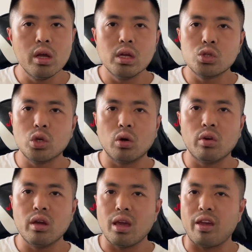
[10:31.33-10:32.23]
So
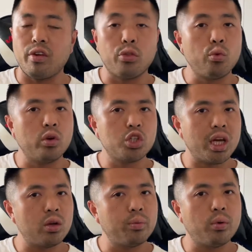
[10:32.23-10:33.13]
if you threw a
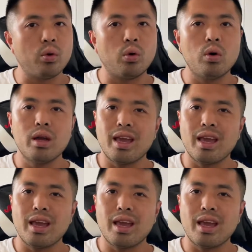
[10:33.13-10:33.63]
Shadow Ball